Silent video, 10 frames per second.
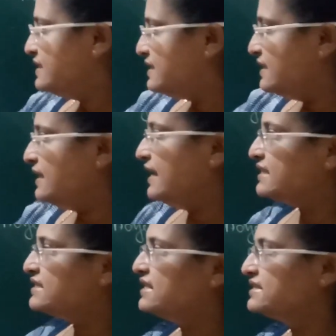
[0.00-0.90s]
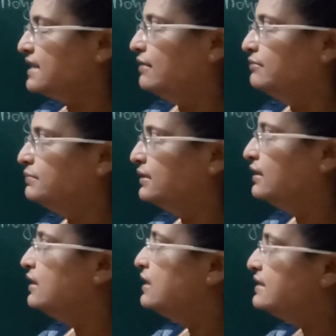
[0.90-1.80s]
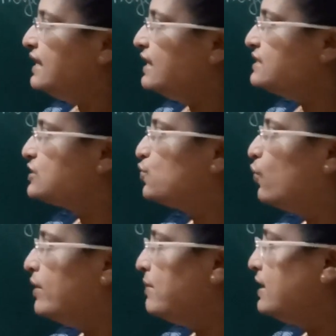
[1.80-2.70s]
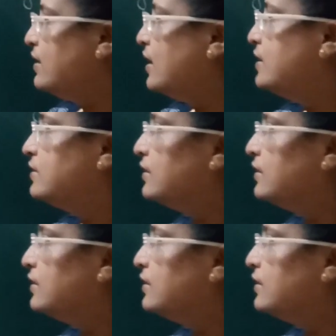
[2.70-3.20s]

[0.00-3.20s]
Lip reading: See the next example. They are swimming in